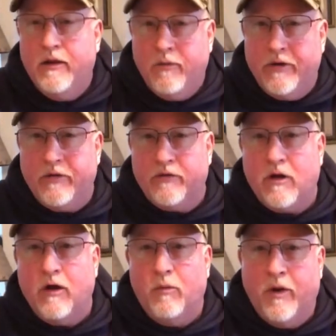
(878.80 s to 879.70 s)
The reason it's
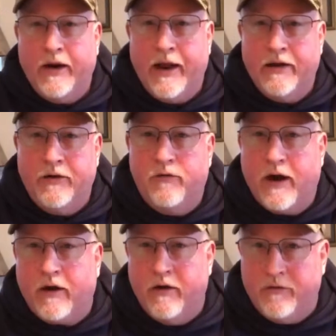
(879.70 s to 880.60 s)
called a one-handed
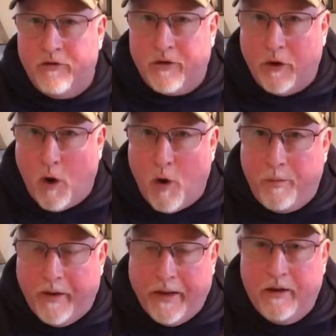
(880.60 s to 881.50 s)
trekker is you can
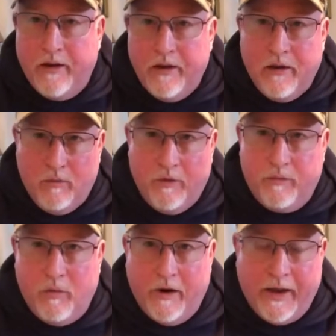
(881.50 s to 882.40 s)
open it
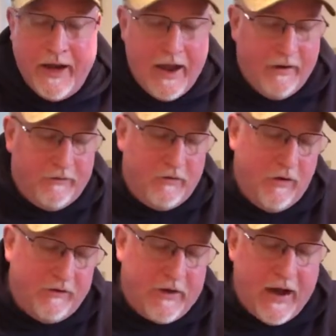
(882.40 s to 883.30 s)
with one hand.
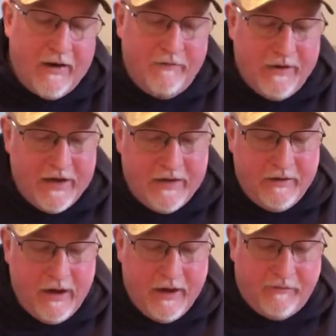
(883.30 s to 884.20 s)
So it's kind of a neat
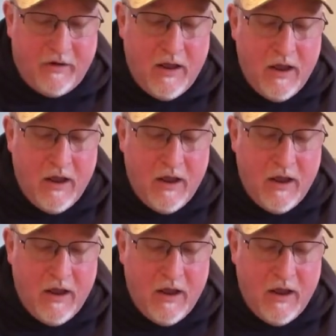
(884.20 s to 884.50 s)
knife.